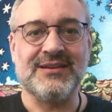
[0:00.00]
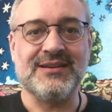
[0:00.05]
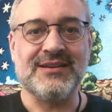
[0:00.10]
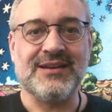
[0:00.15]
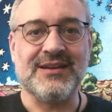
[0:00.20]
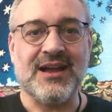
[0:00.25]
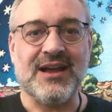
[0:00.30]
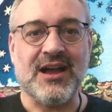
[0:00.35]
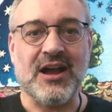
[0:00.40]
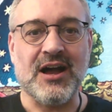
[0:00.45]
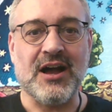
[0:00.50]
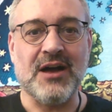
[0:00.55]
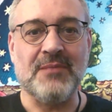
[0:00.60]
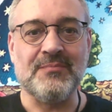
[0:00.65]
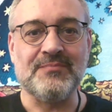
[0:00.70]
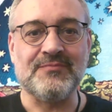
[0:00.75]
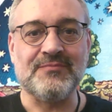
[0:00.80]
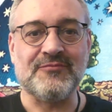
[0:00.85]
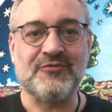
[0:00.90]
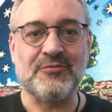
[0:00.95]

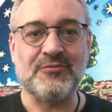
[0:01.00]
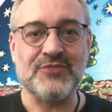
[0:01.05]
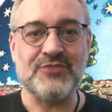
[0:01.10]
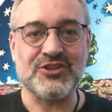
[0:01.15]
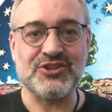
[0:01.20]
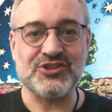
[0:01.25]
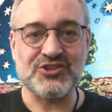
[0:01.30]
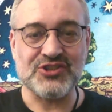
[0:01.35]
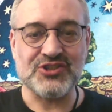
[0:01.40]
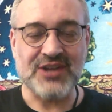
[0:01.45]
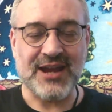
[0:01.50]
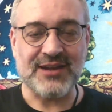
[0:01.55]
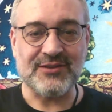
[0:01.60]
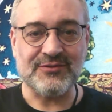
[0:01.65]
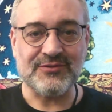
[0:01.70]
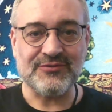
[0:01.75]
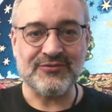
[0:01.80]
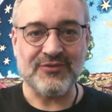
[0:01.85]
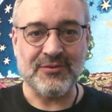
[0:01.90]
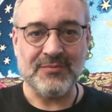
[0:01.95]
from Richard's channel
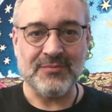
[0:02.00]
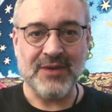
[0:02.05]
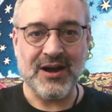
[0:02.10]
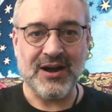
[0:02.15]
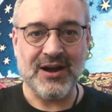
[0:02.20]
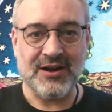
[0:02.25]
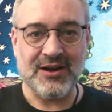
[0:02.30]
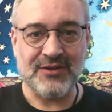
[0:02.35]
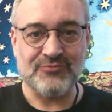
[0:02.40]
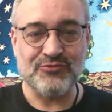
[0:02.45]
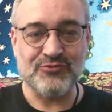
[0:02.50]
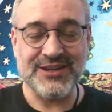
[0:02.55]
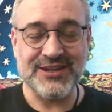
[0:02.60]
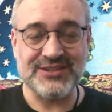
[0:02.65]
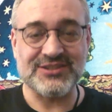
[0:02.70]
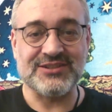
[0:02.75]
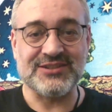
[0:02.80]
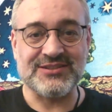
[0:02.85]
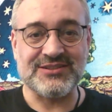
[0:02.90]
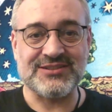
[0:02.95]
from our
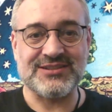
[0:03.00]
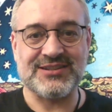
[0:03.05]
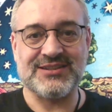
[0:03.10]
recent